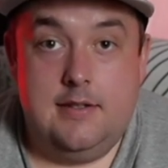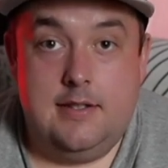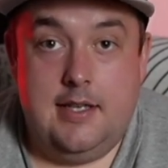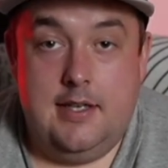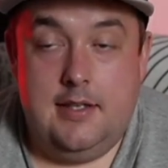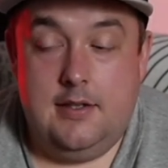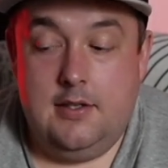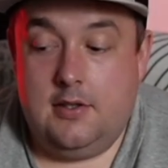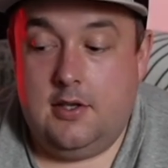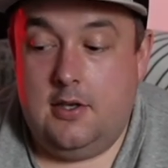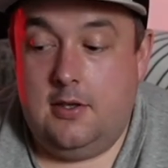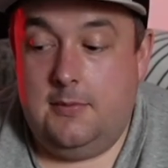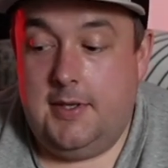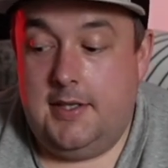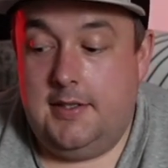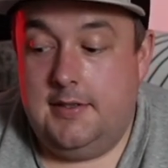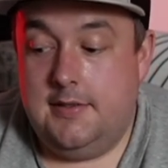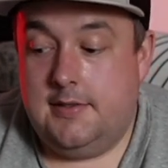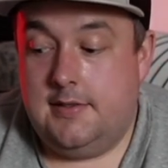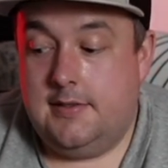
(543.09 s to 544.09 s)
Get in the
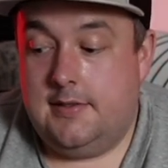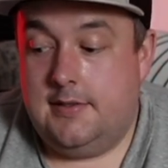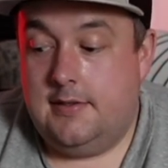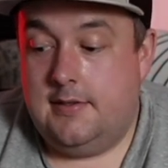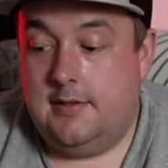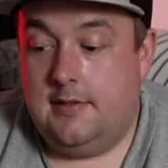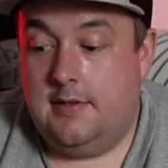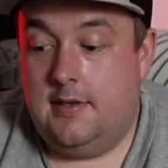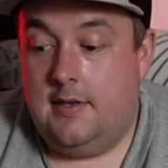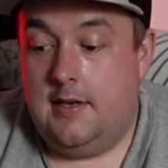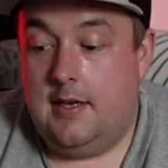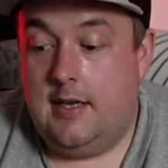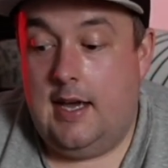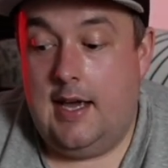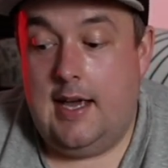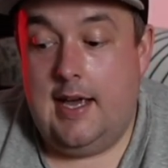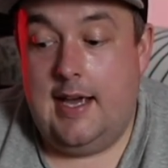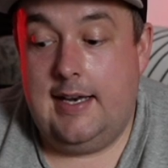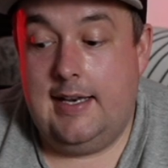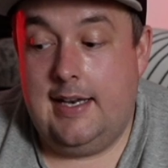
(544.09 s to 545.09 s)
comments
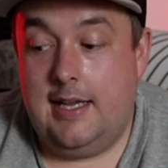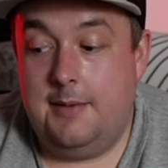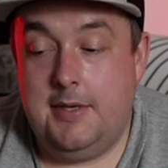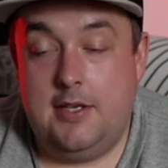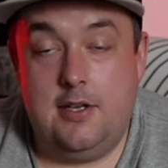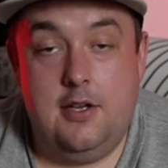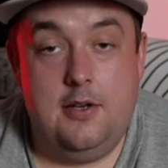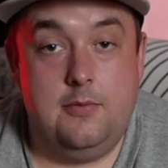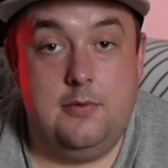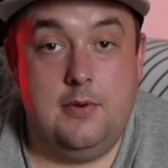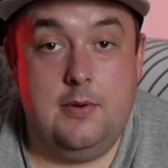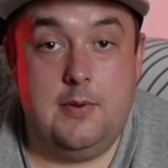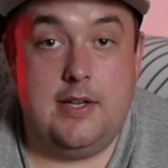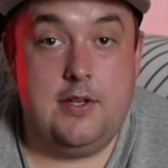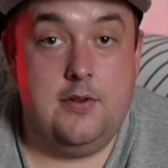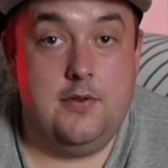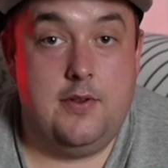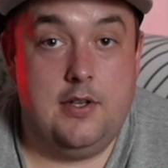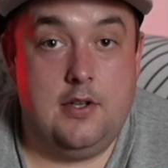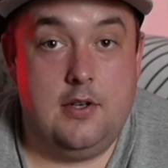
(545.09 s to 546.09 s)
and let me know where
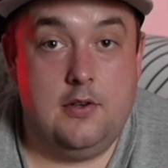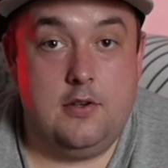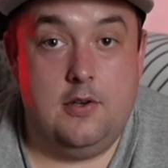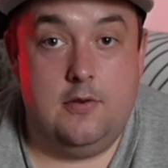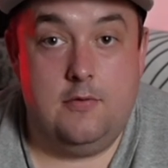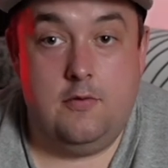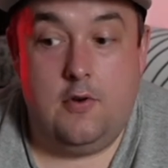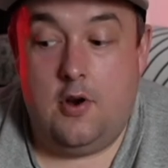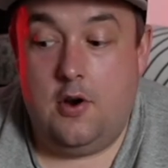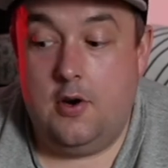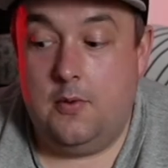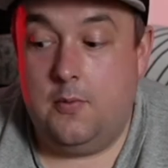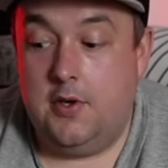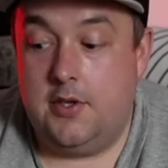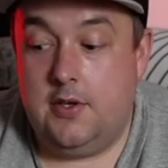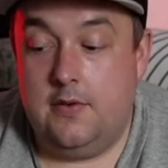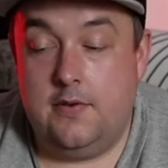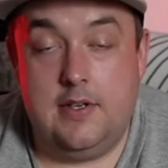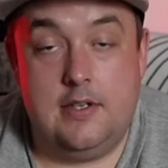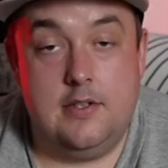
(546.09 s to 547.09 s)
you think I've gone wrong, what
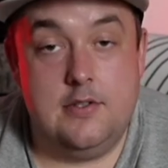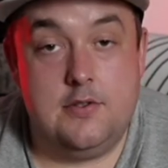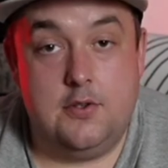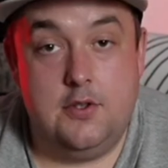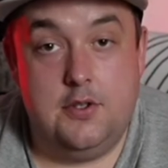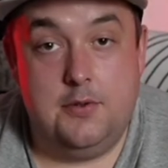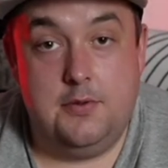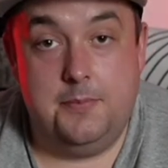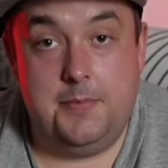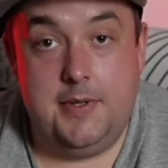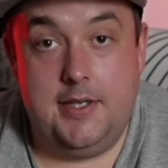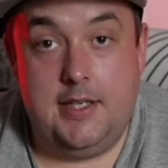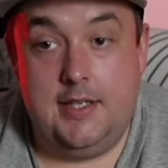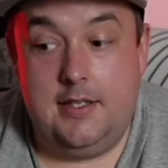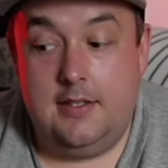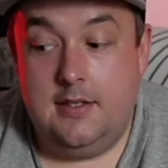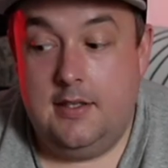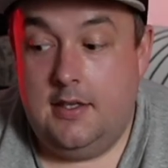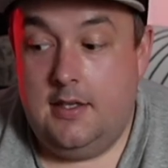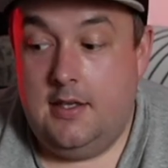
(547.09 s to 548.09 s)
you think the score will
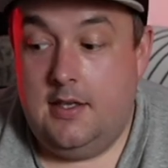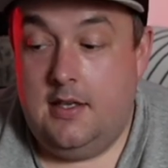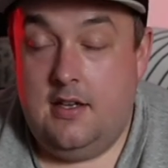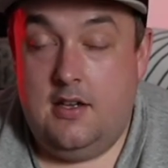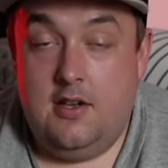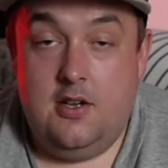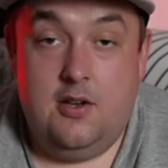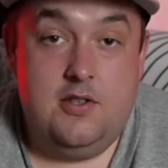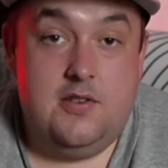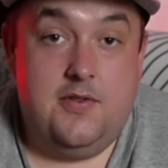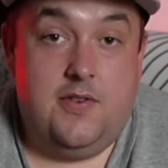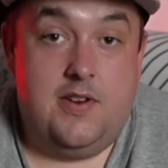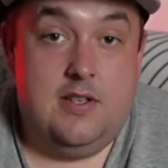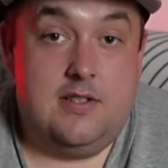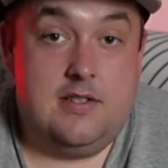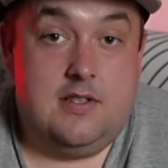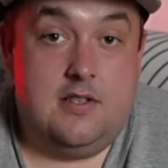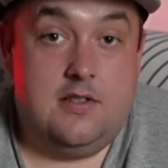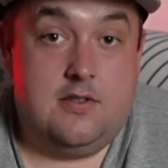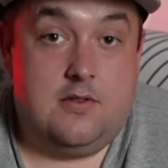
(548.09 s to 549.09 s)
be, who do you think
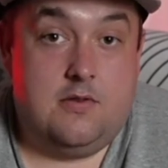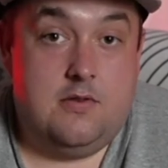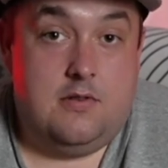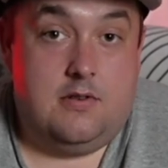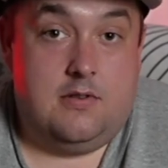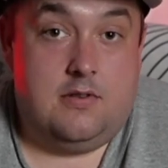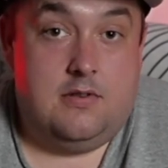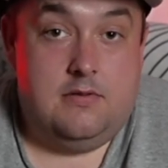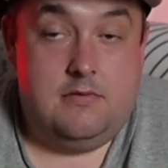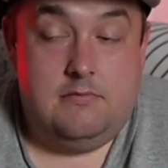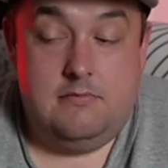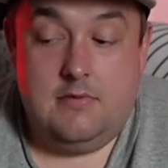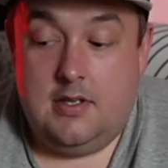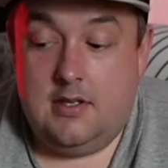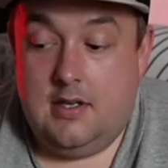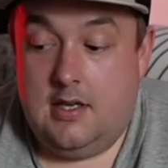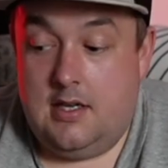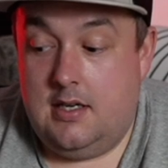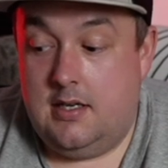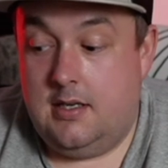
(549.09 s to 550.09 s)
is going to score.
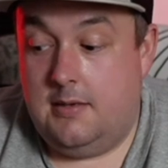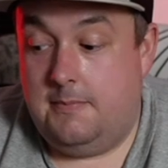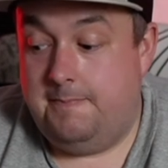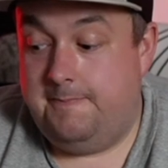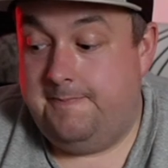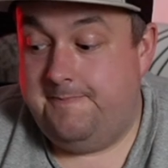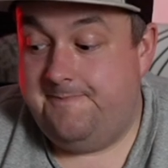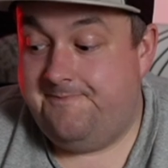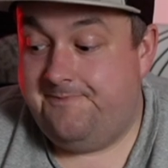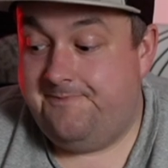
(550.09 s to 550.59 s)
Um,